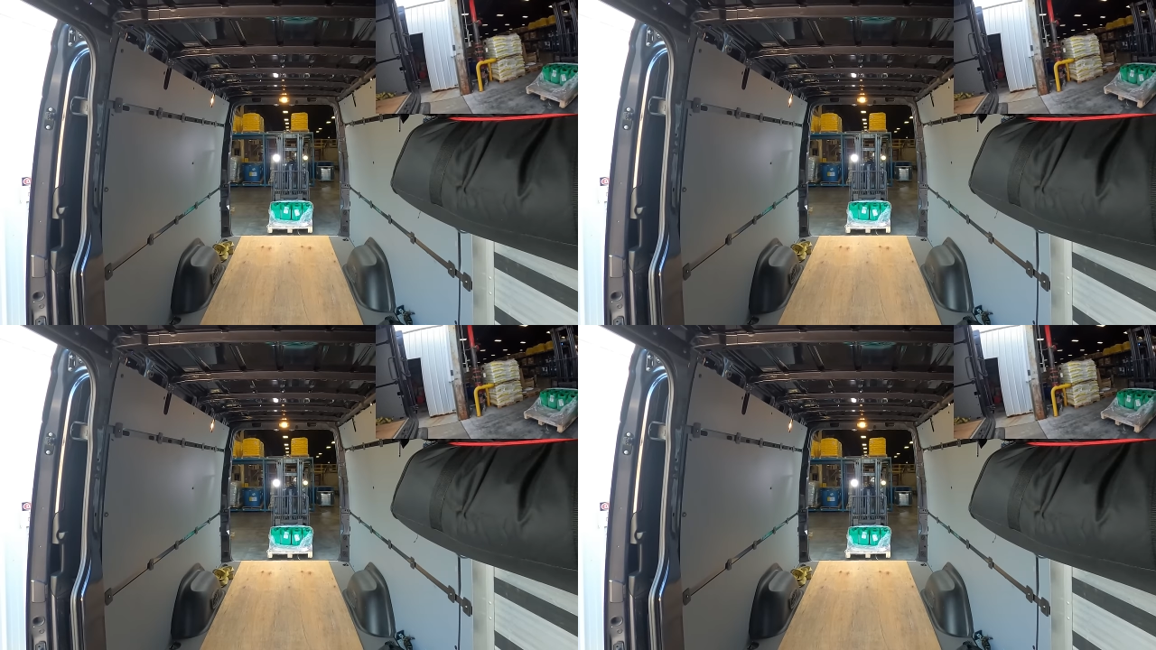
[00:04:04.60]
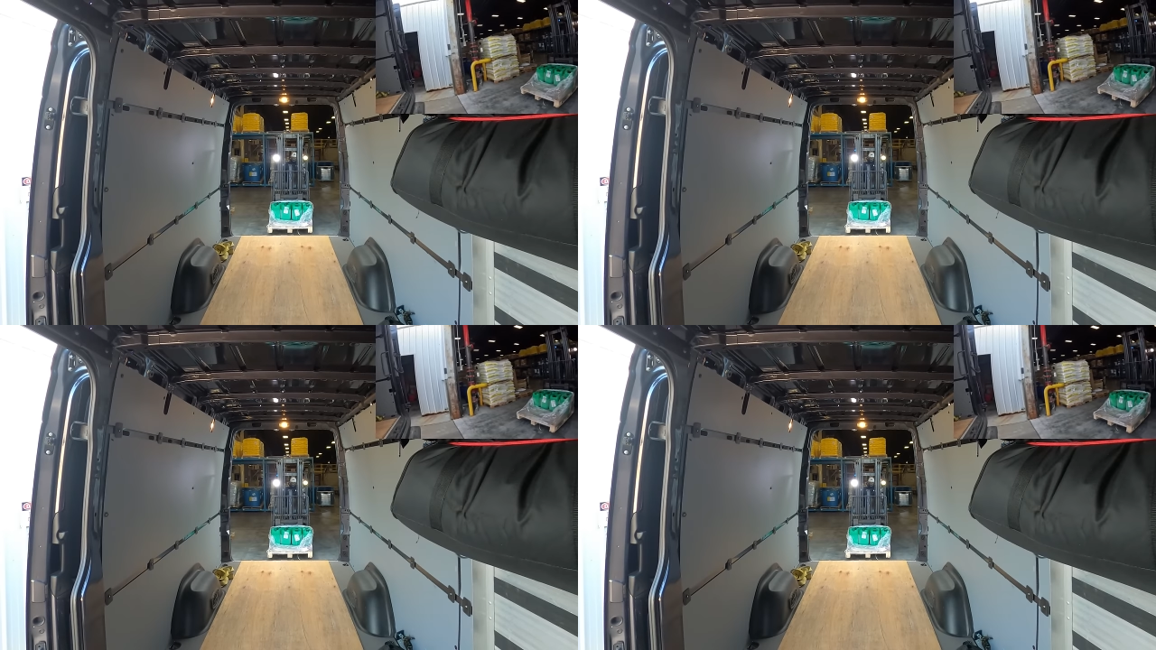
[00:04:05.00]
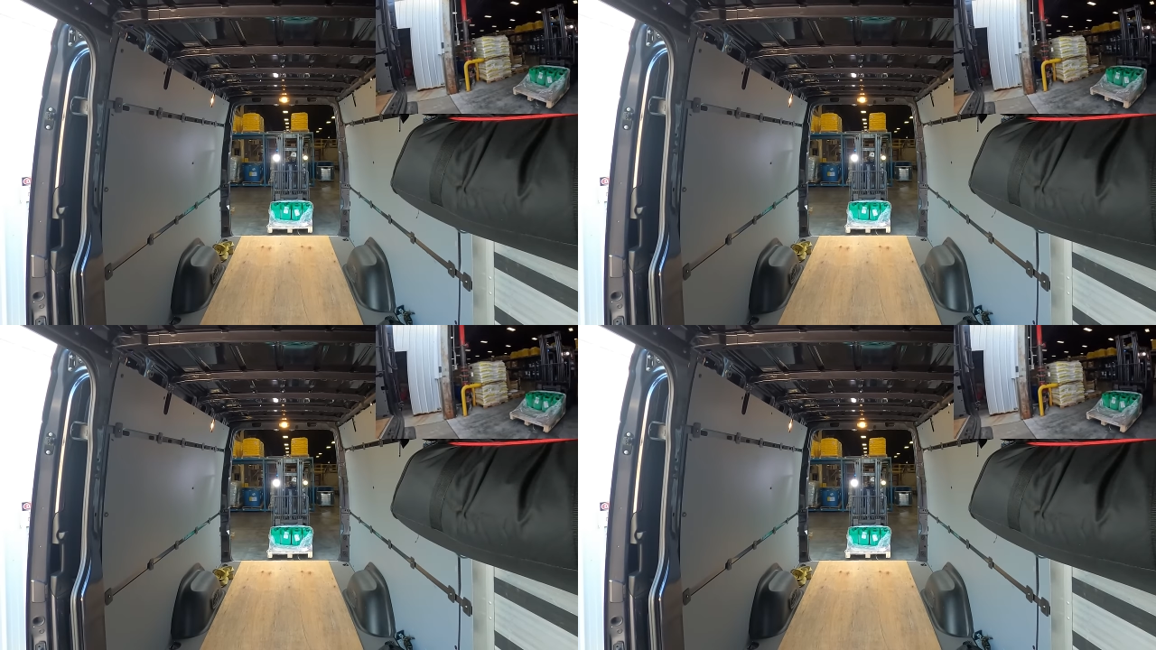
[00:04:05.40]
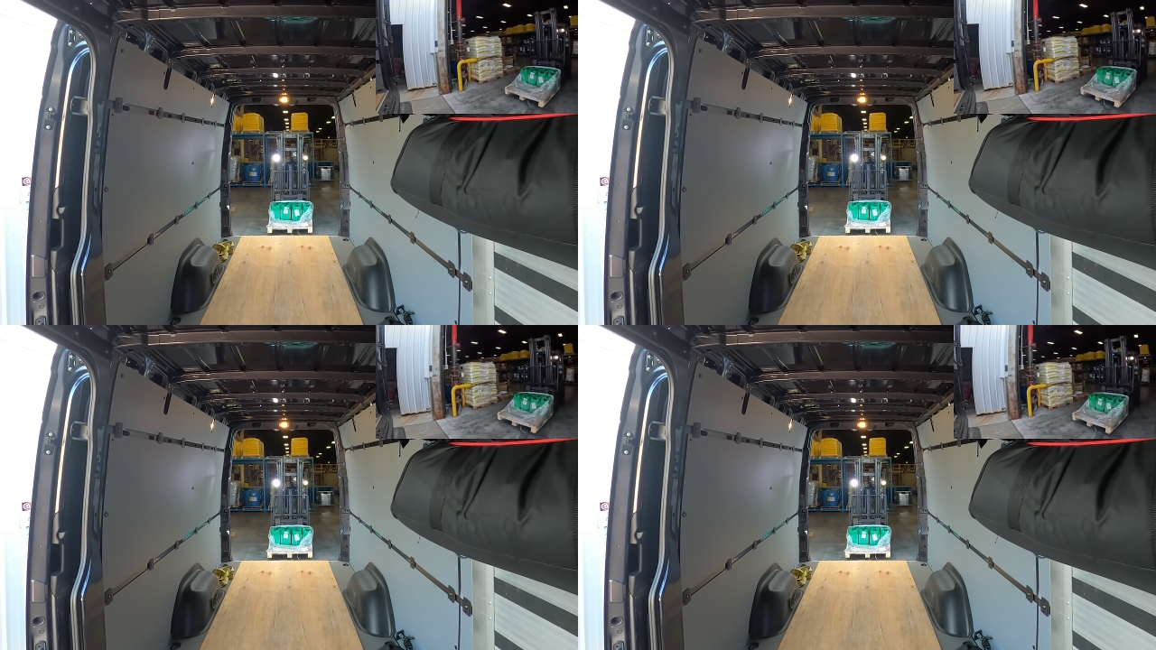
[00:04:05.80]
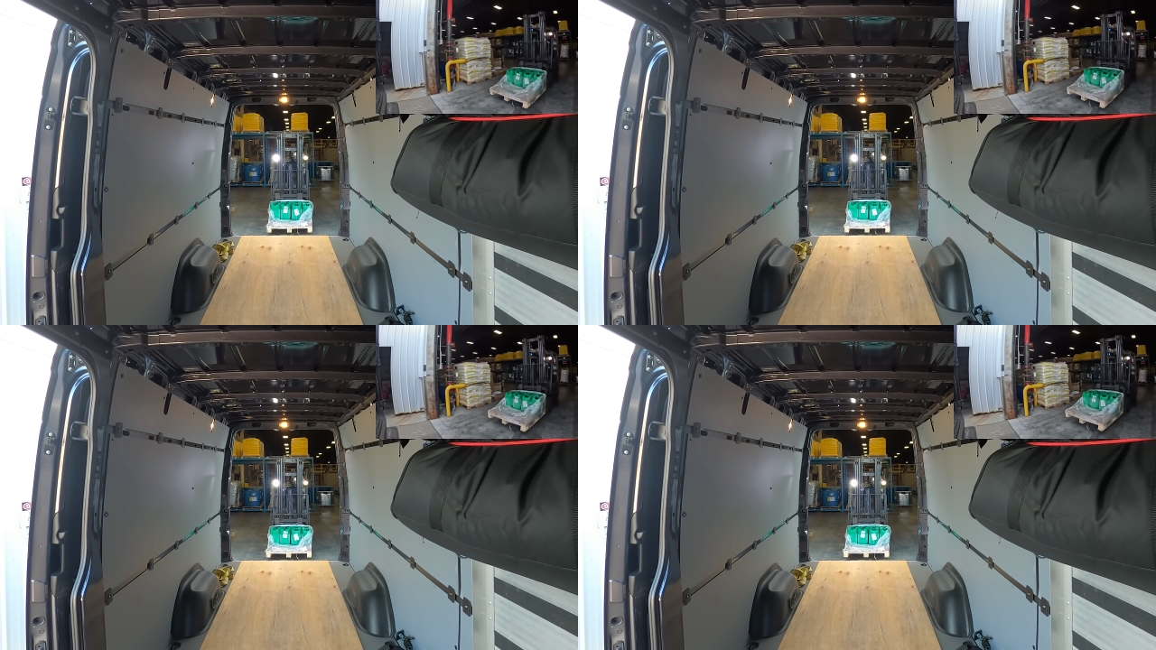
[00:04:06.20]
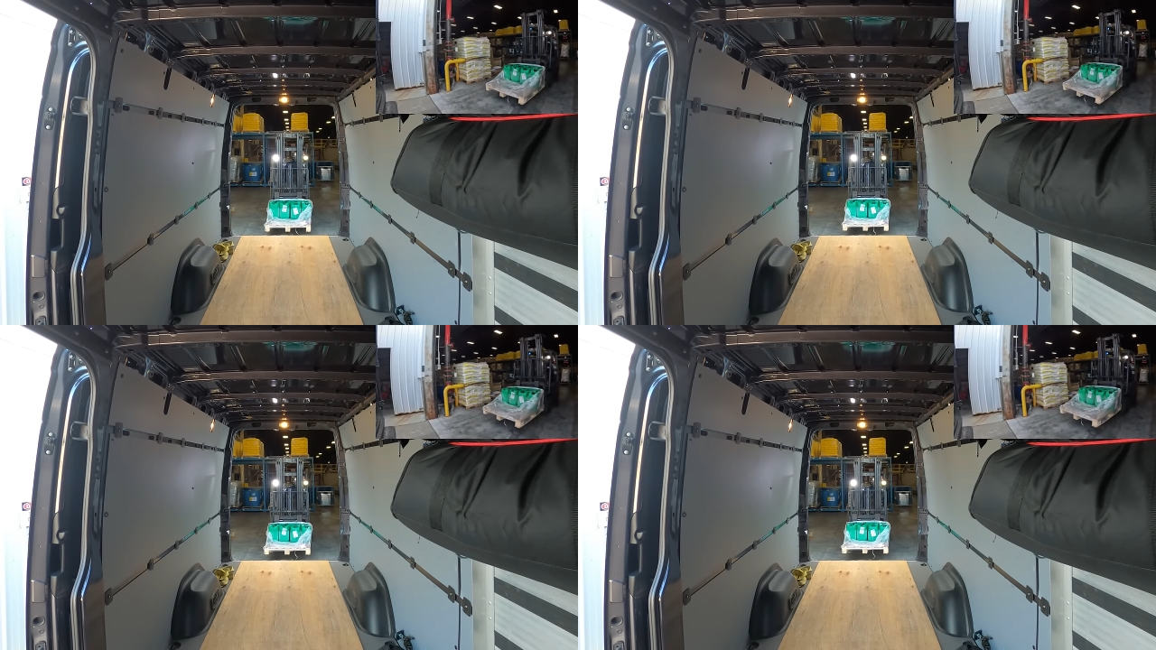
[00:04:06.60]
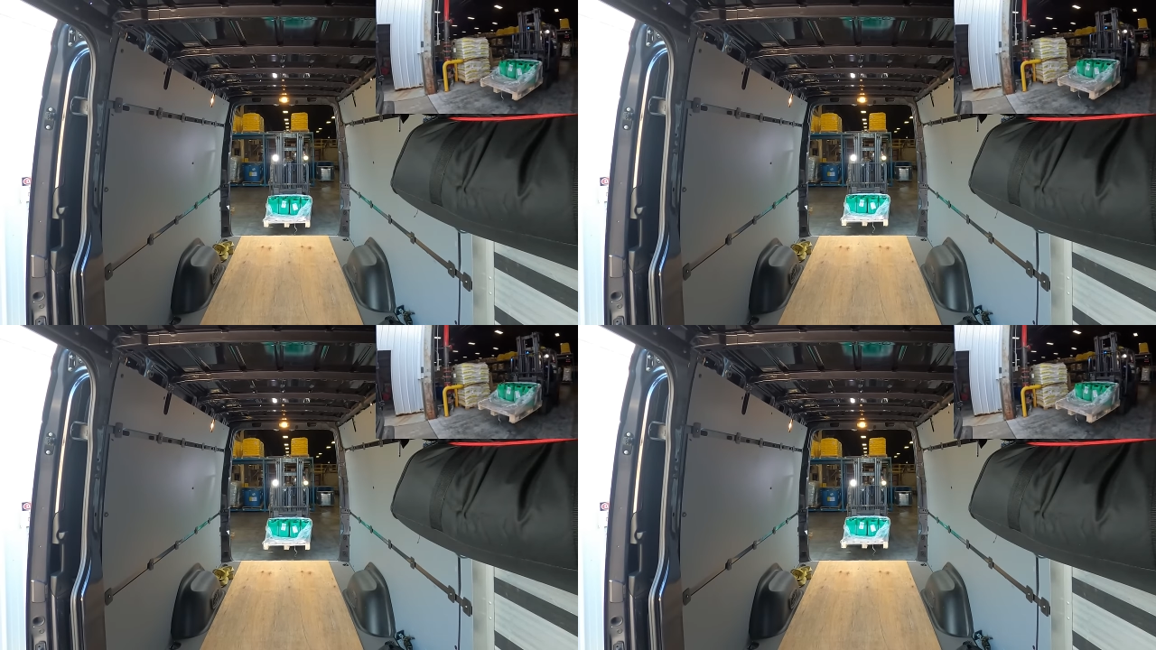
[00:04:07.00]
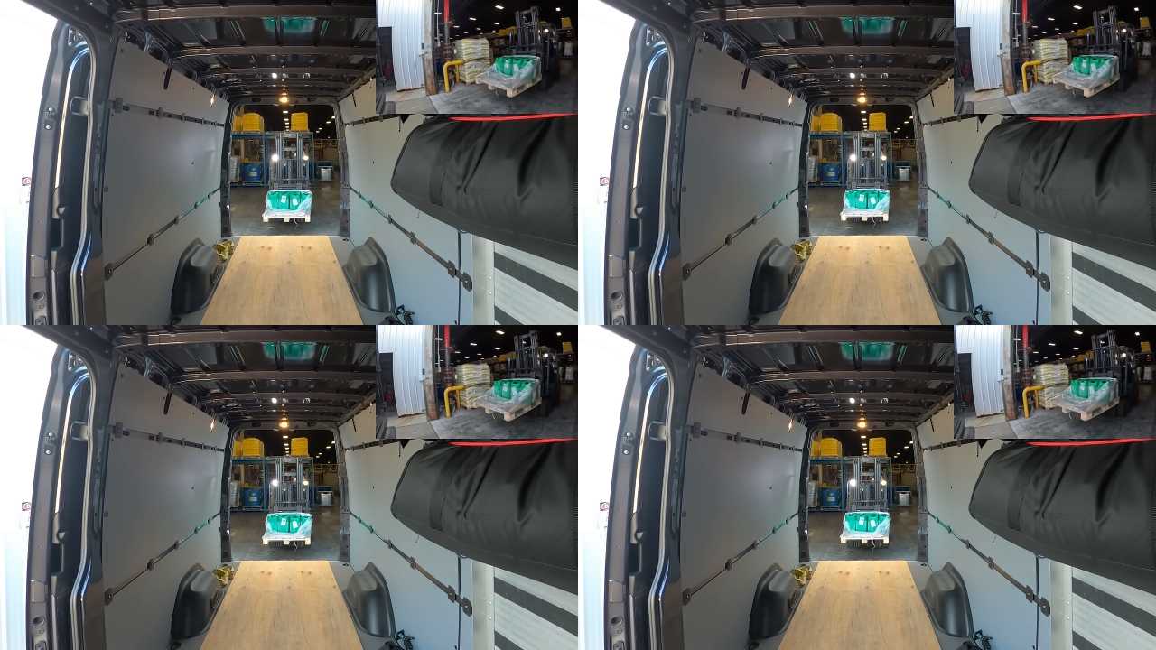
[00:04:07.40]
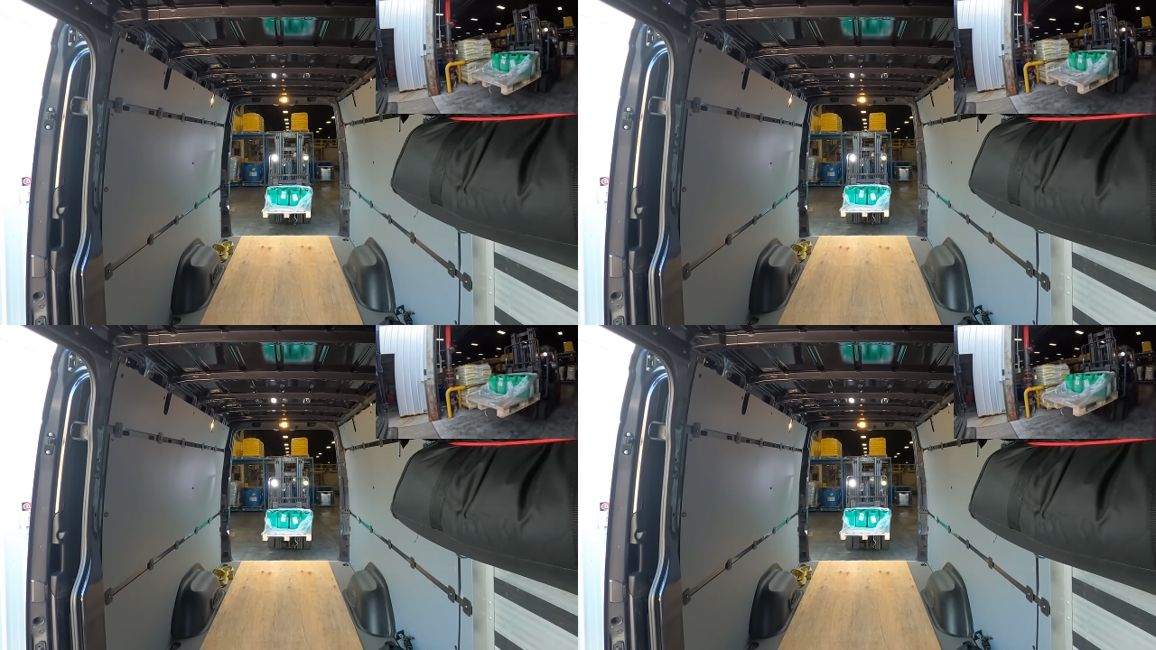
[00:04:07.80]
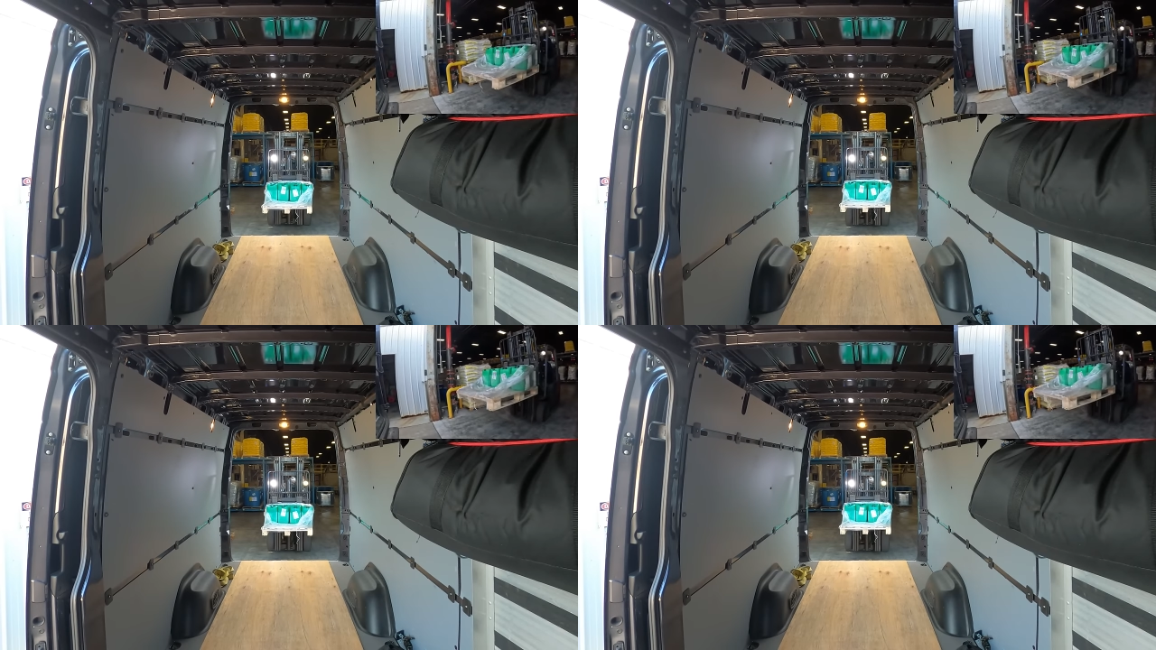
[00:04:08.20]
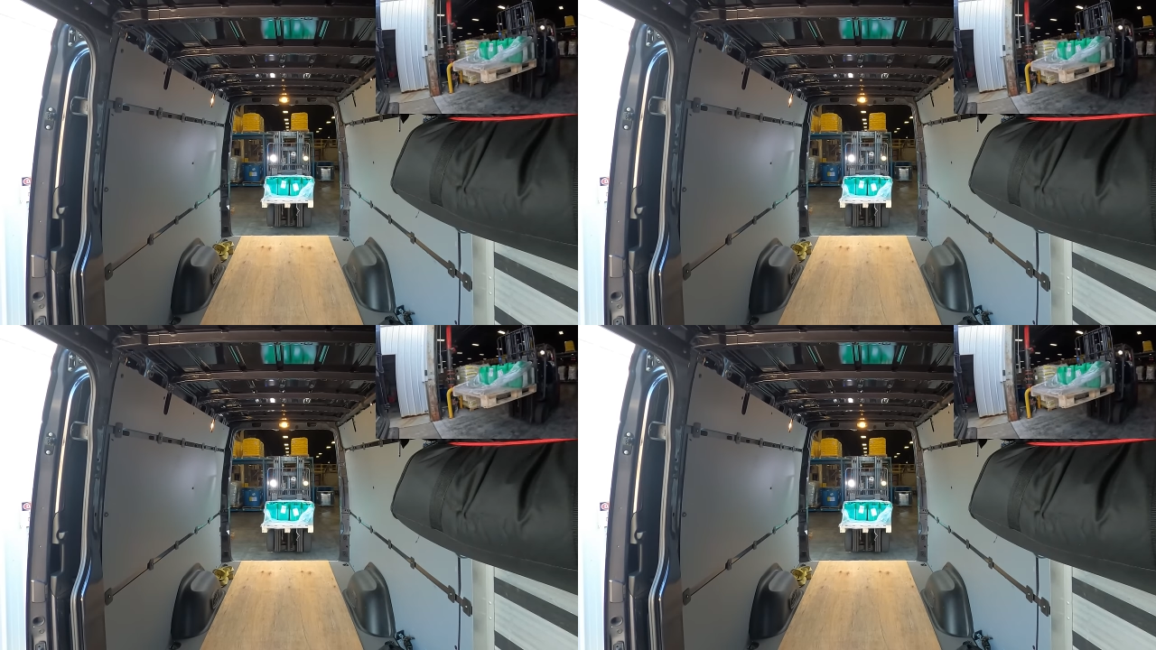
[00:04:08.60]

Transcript: Nobody's mouth can be seen.